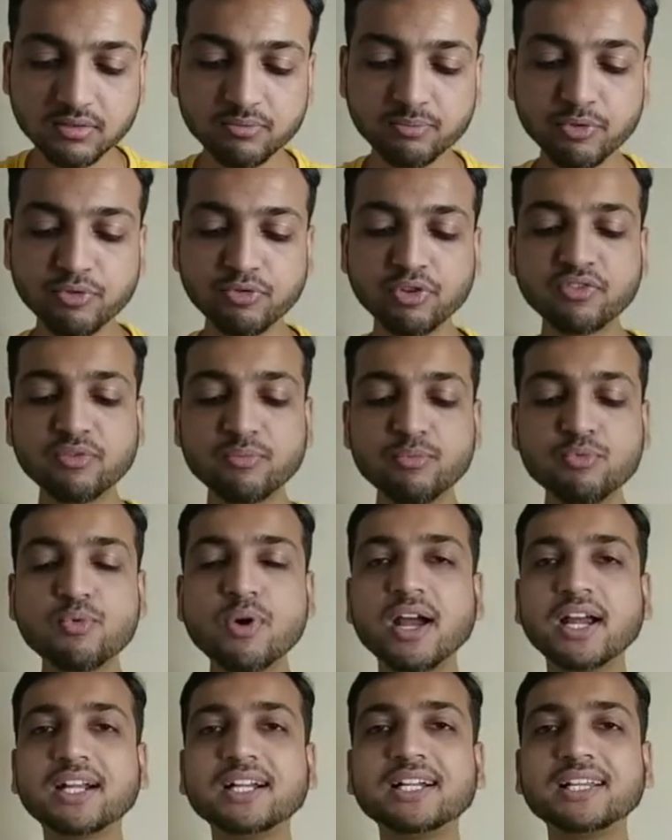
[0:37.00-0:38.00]
move
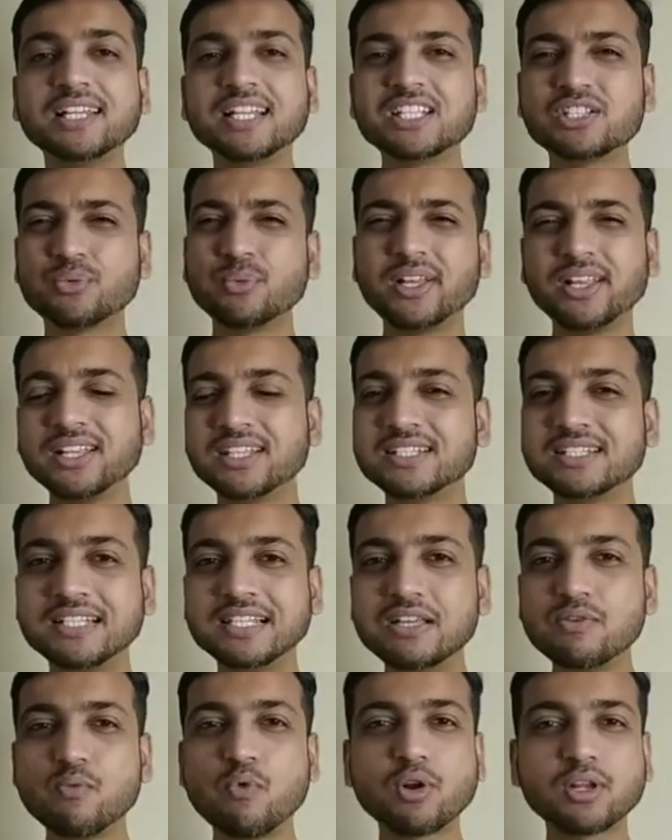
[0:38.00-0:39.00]
ahead, let's quickly
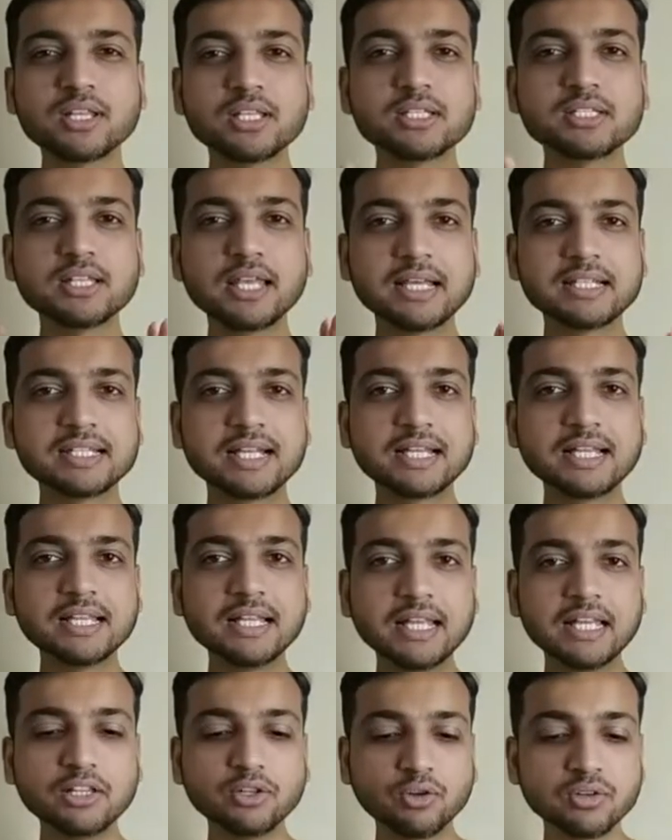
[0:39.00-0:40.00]
see what is exactly
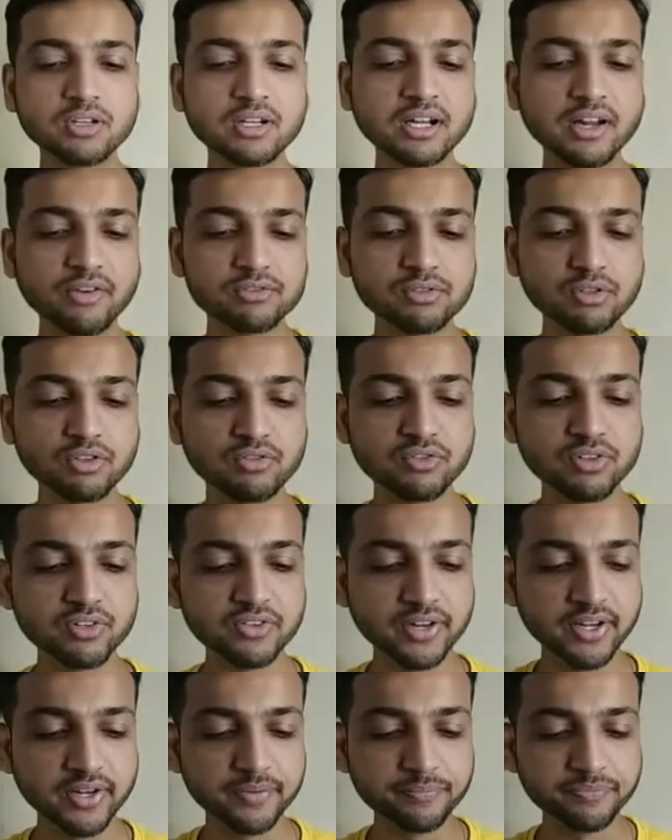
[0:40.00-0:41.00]
the in-order traversal of a
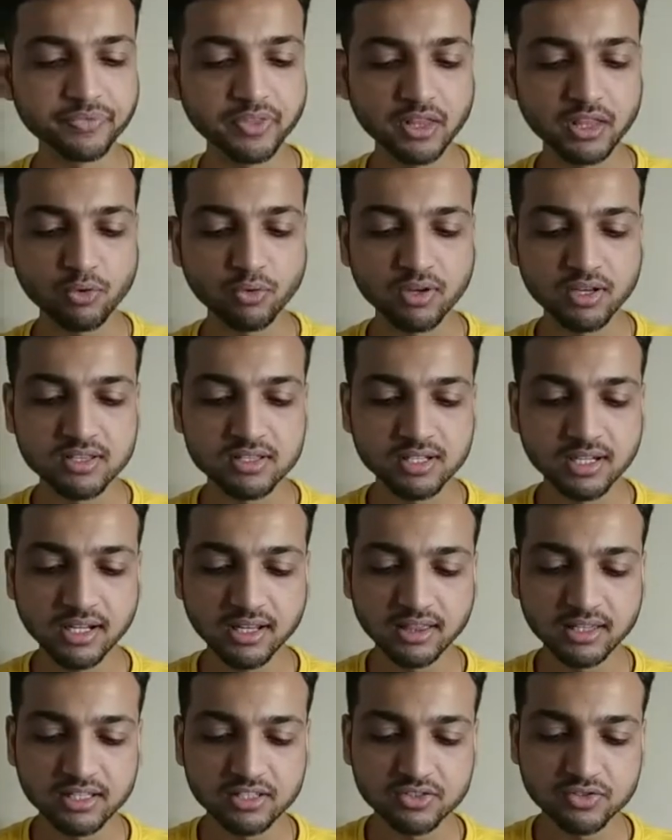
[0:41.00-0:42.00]
tree. Now consider
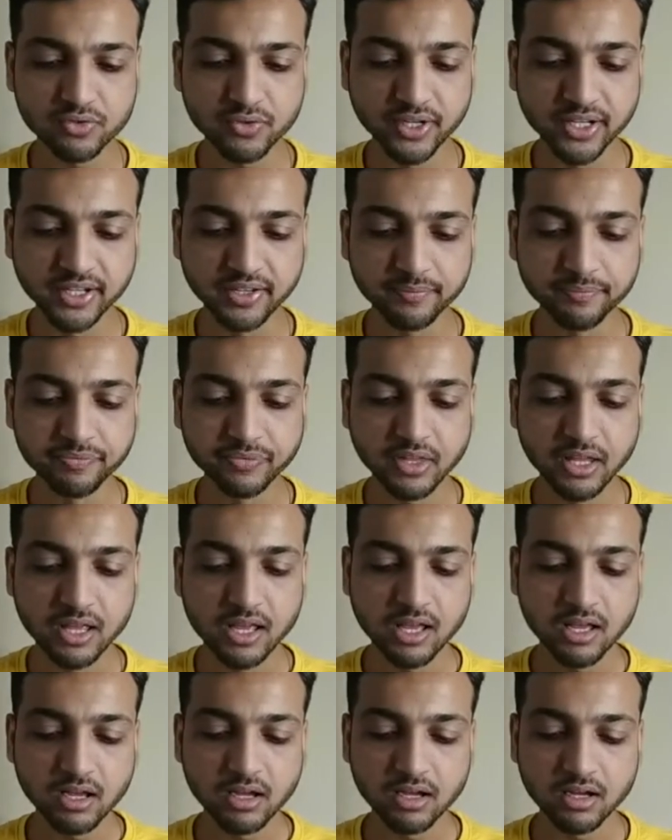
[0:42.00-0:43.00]
this tree
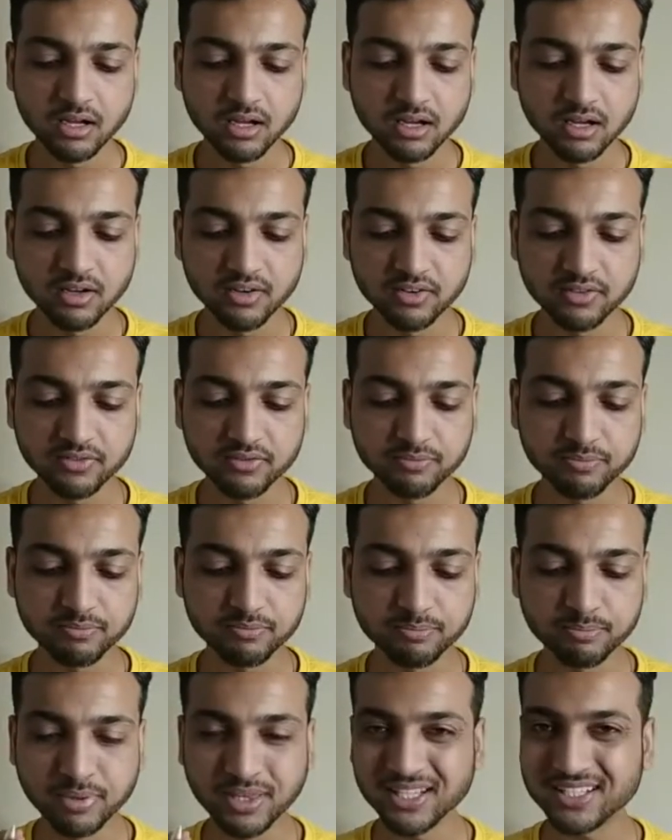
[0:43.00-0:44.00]

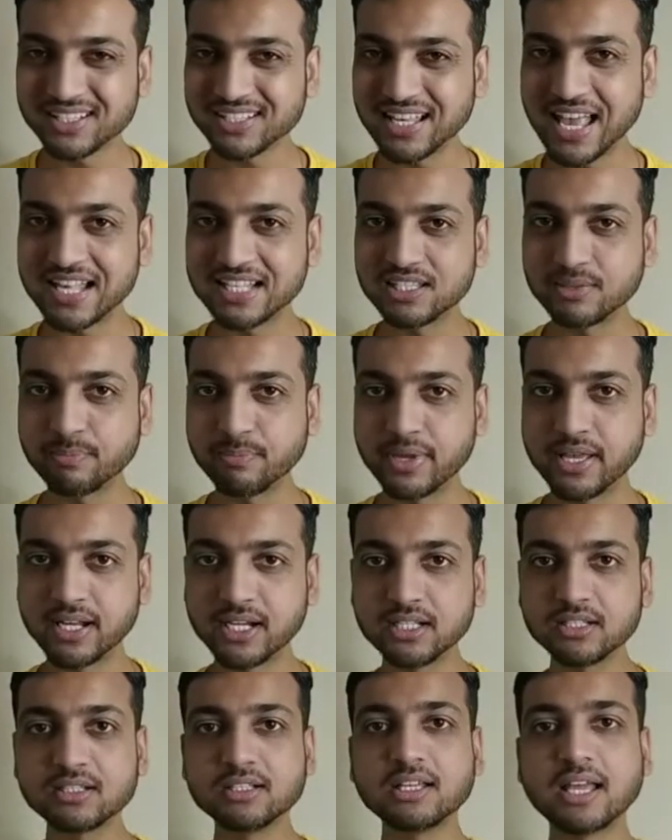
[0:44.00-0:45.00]
plus as the
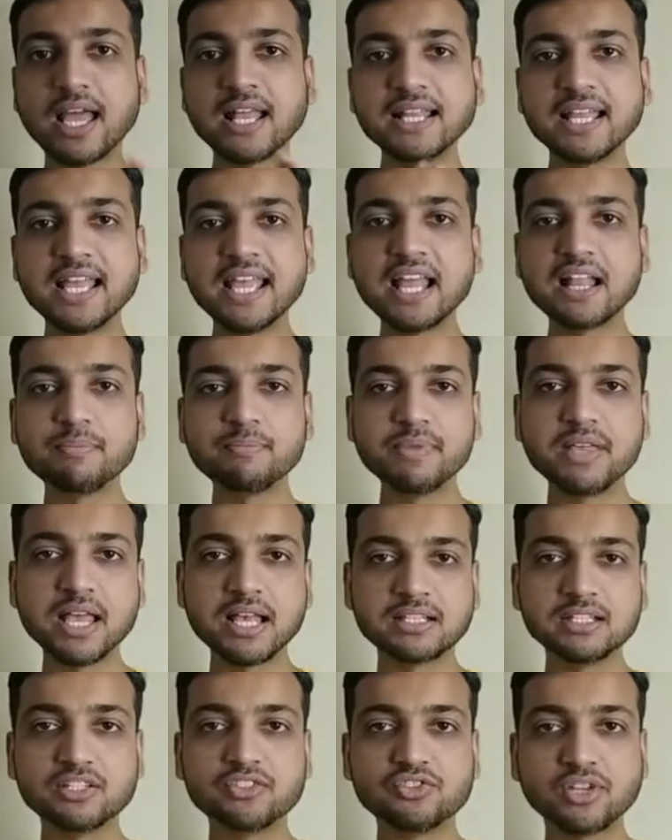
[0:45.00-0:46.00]
parent and A and B
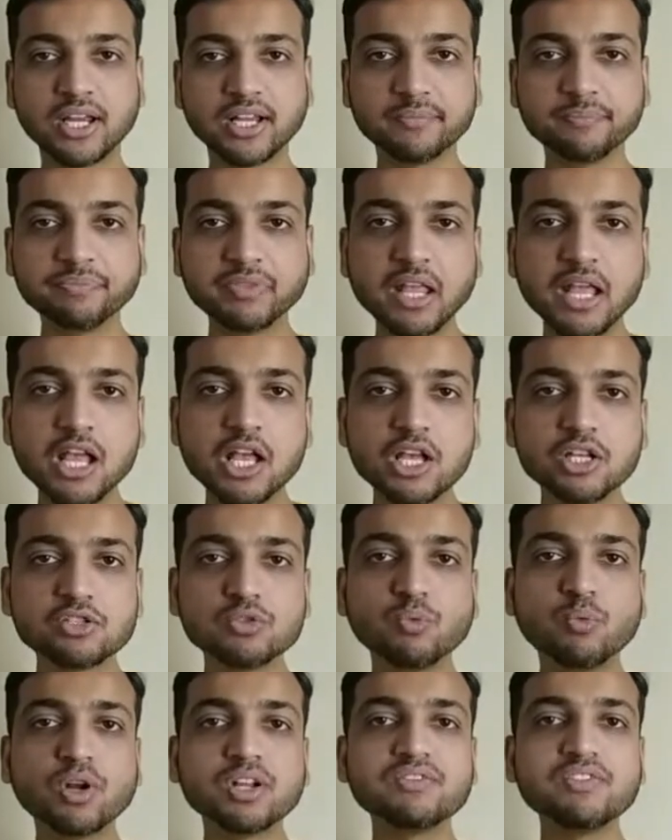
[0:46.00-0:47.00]
as its child.
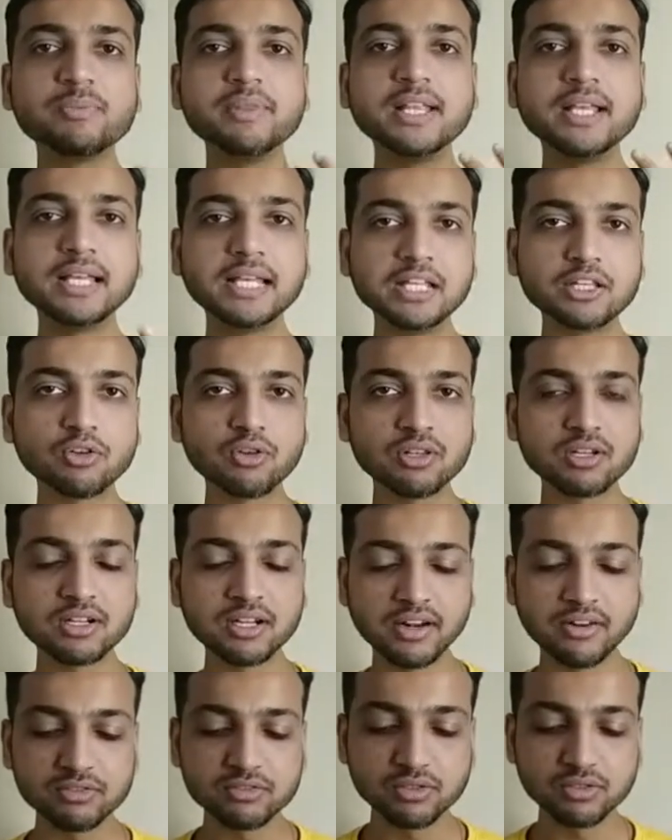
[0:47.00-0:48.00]
So what will be the in-order
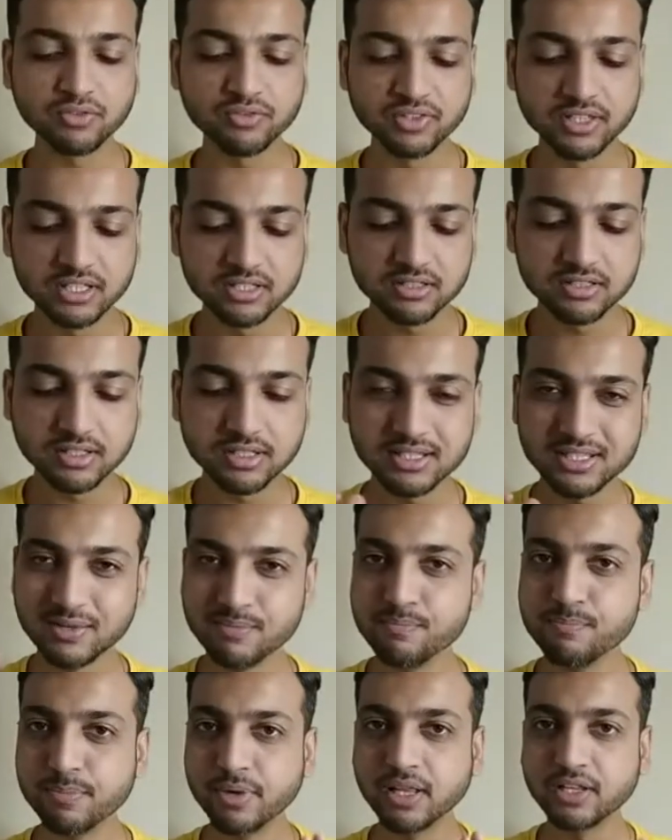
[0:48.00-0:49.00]
traversal of this
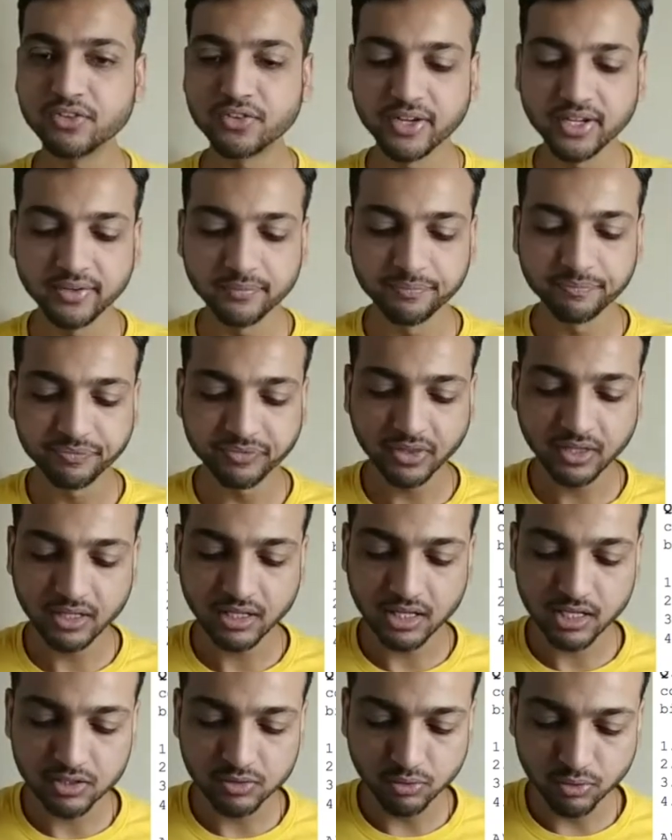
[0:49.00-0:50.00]
simple tree?
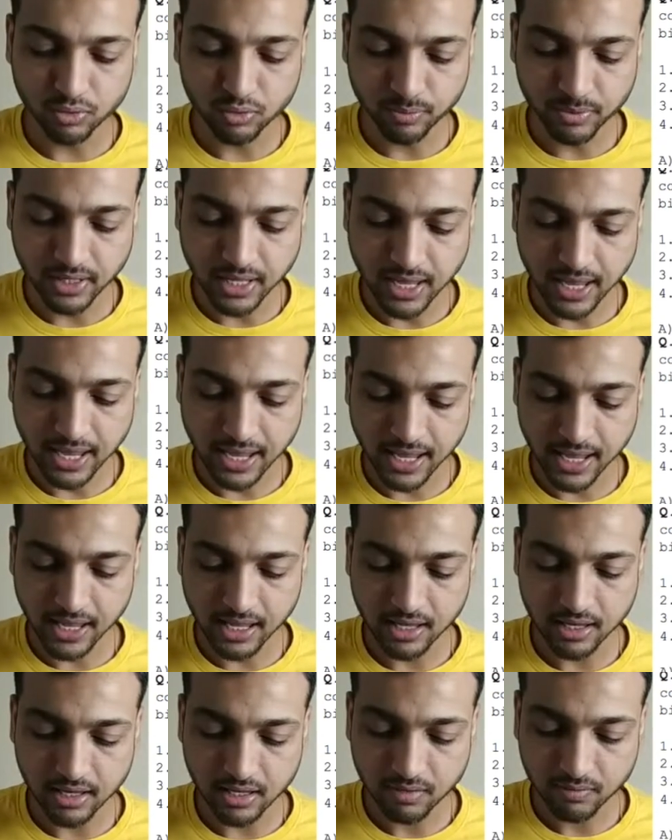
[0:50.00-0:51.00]
Is going to be
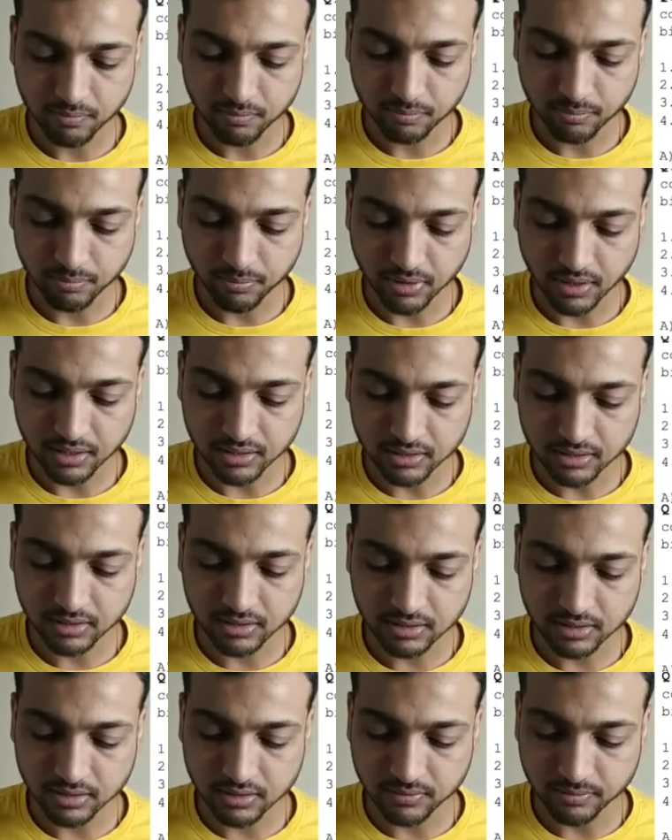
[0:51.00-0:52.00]
A
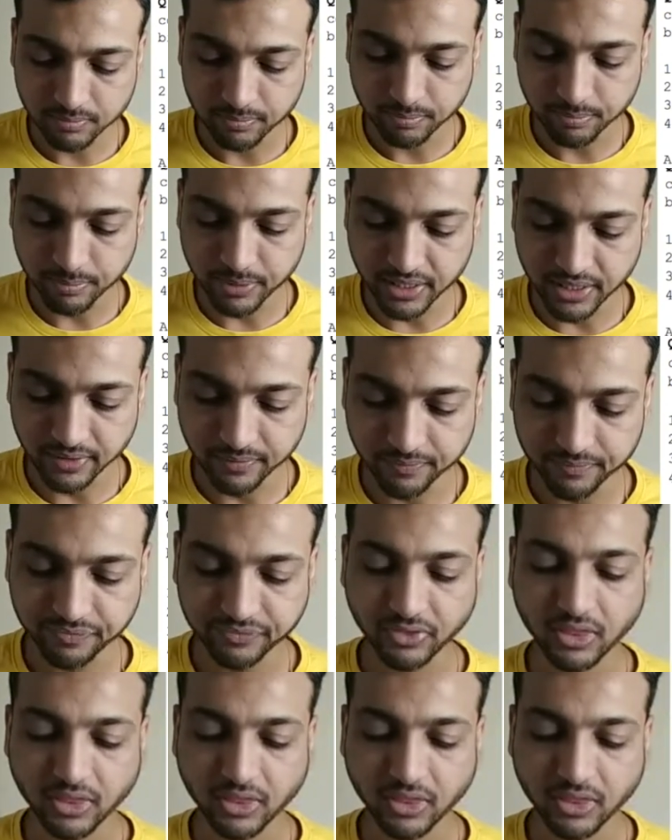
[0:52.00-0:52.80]
plus B.